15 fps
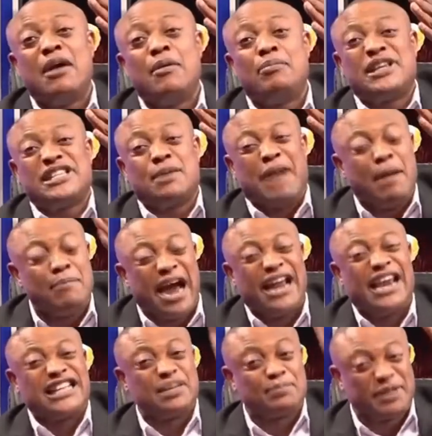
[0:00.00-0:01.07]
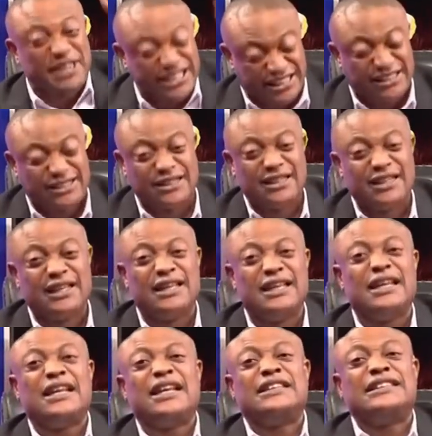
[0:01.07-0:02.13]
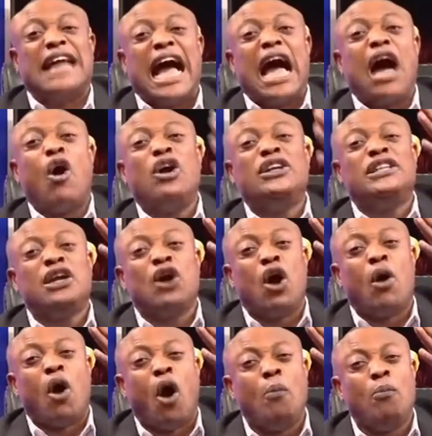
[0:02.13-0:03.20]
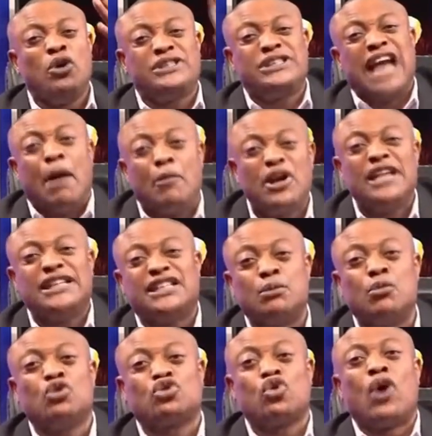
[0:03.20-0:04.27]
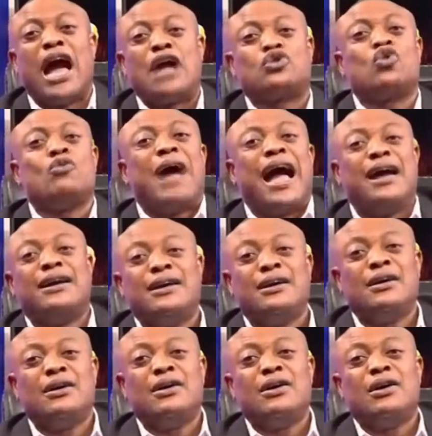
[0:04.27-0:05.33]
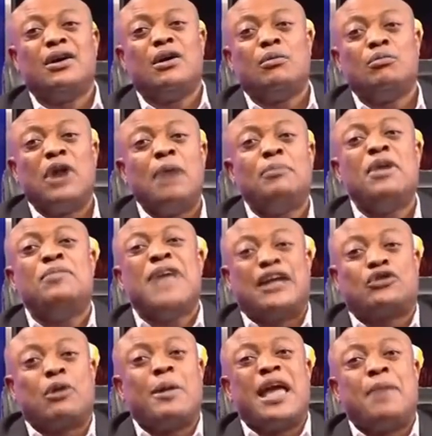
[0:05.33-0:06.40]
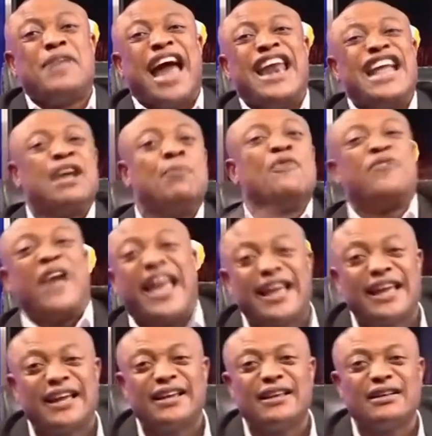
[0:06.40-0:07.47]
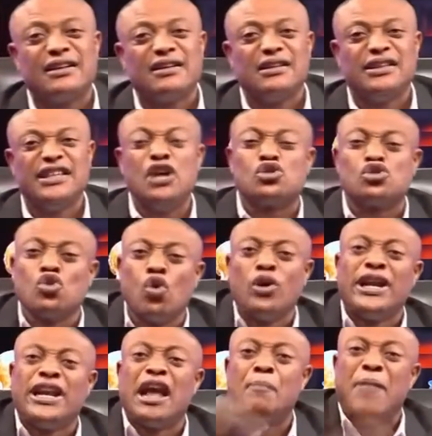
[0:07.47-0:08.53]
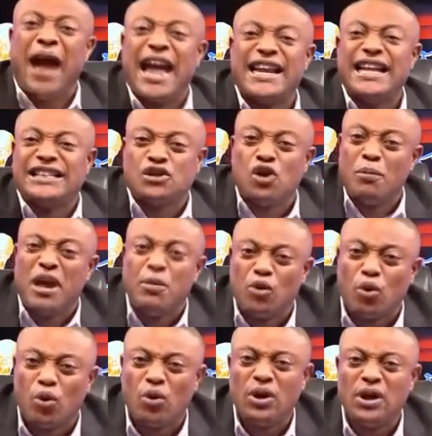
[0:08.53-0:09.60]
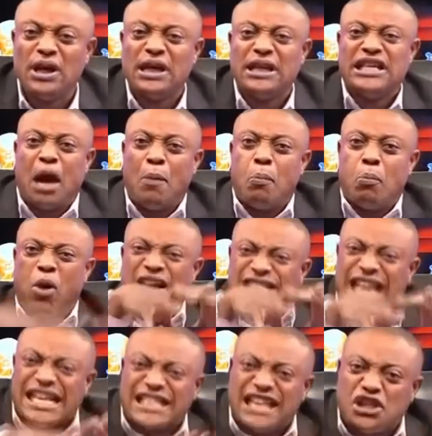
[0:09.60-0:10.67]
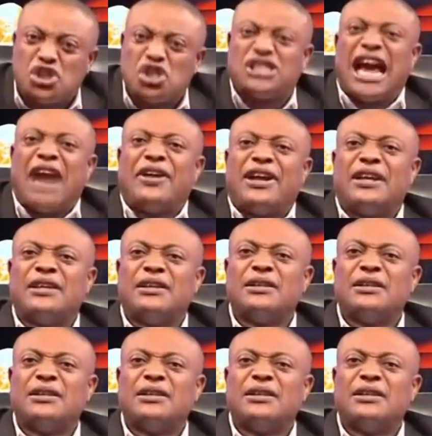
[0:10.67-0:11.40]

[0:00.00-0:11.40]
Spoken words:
President Mama election petition. Now, Obuti Amonent, Moso Atuba, a Bibi Atuba, and a number fair. You suit me a buy the two Memuno. You are politicizing the judiciary.